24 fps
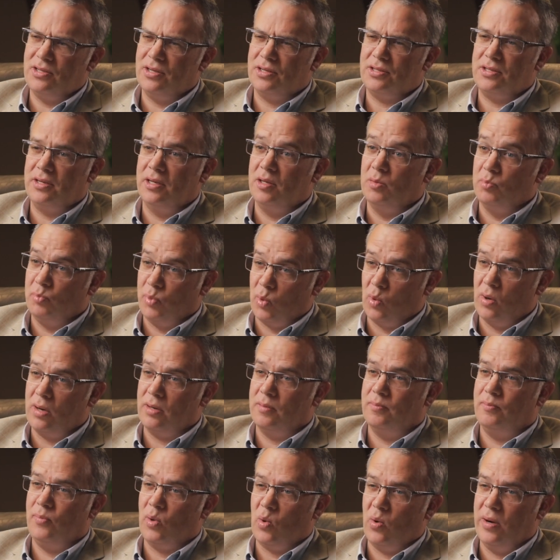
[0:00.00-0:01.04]
just an
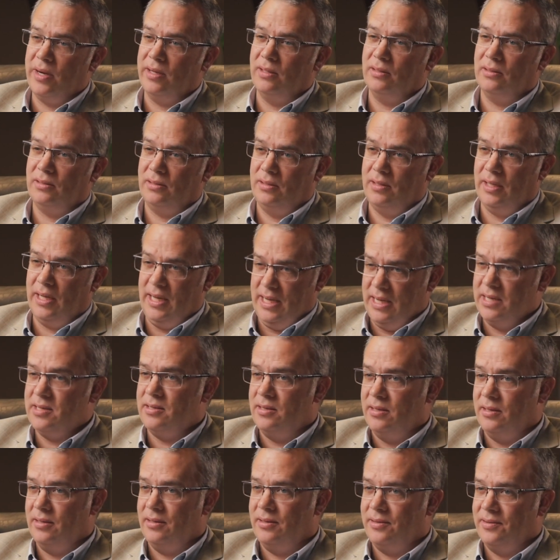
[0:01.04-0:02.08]
important point to
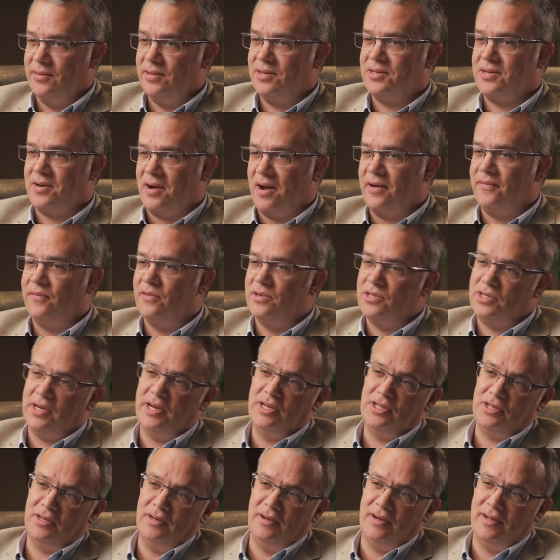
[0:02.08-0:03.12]
end this
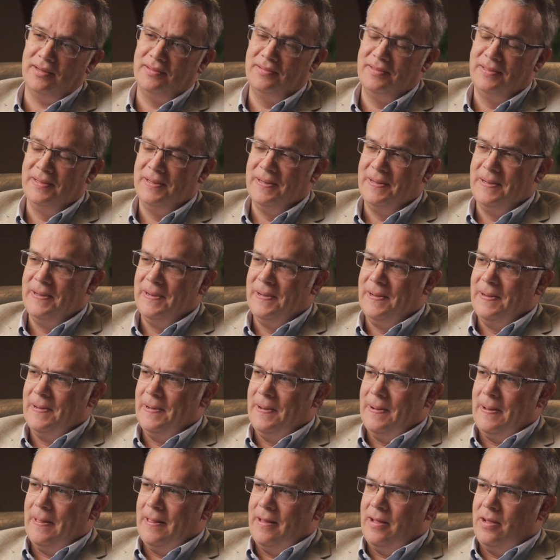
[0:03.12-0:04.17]
conversation on,
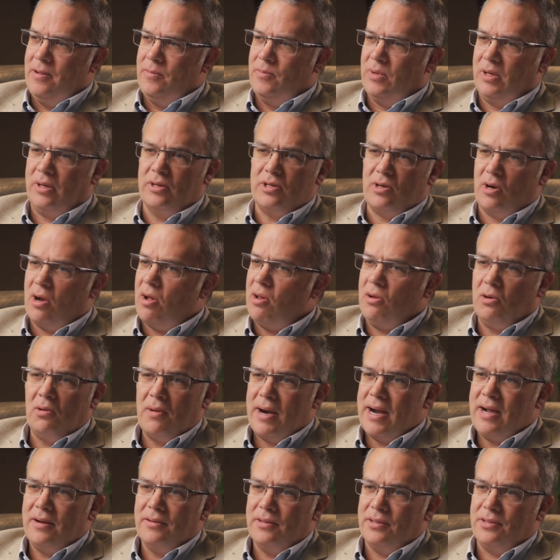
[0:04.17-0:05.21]
because all
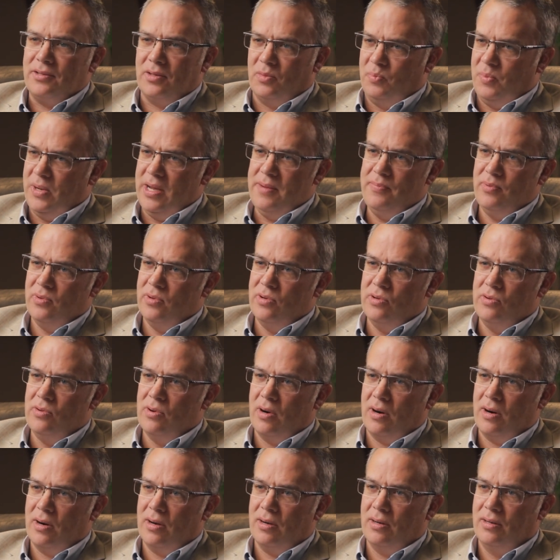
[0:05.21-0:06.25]
around us are people who
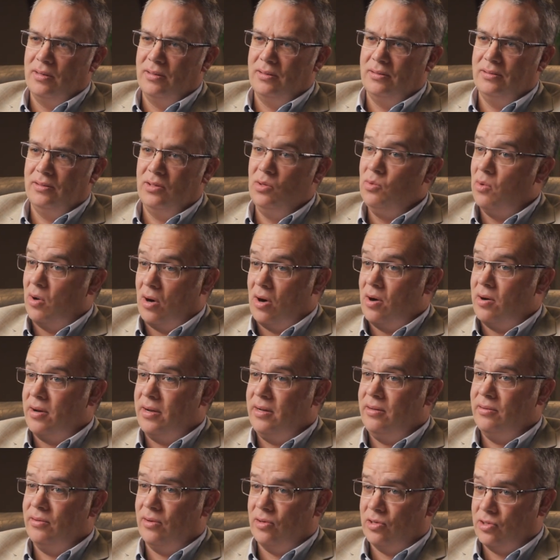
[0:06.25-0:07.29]
are, who are
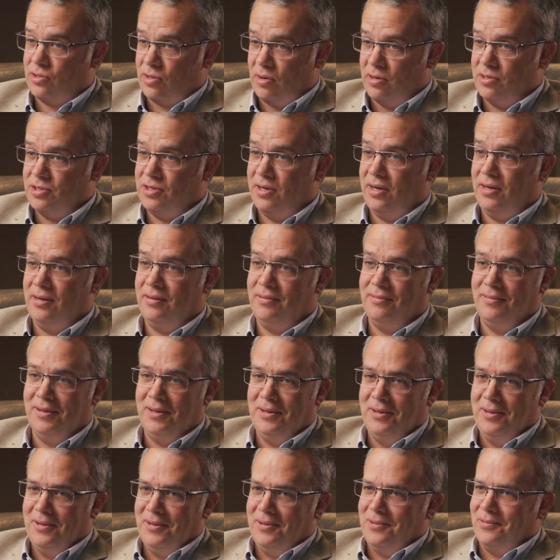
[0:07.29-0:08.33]
hurting, they're searching,
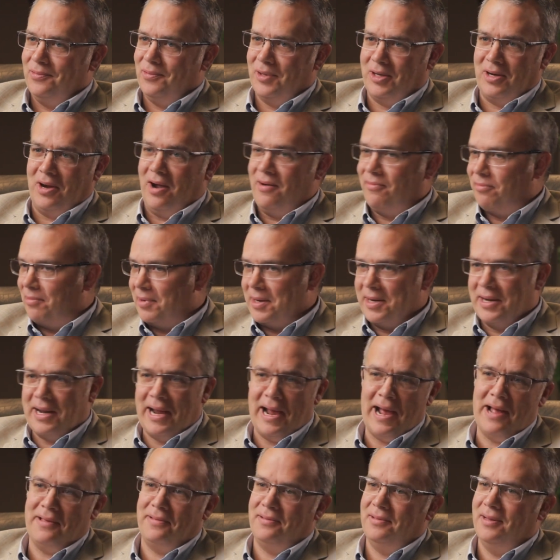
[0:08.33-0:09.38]
recovering
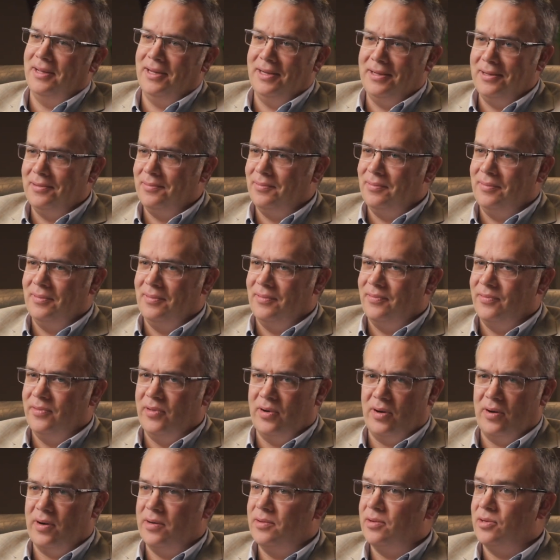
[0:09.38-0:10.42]
Catholic,
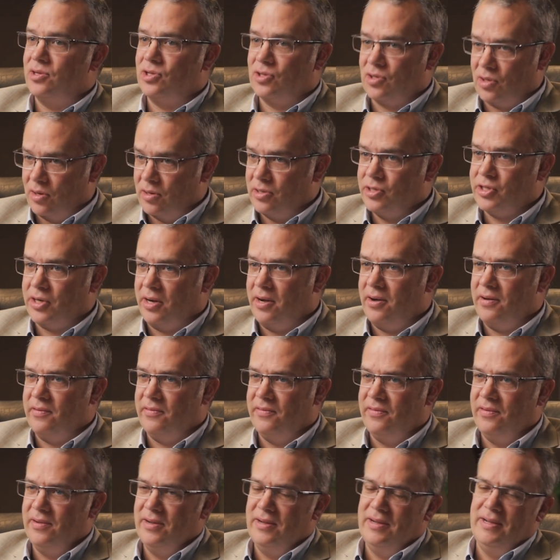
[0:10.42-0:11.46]
they're in the search
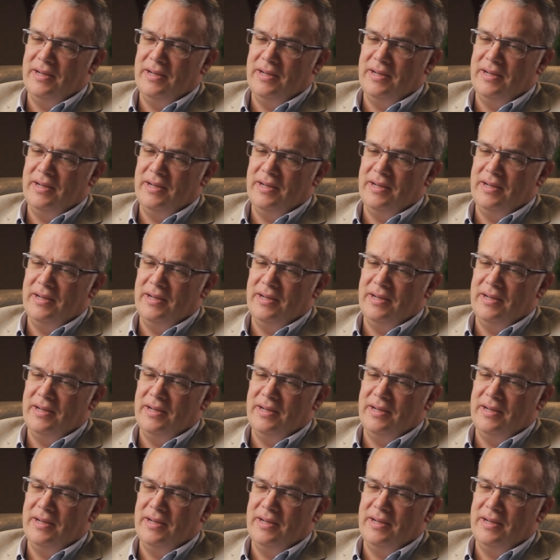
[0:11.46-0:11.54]
of.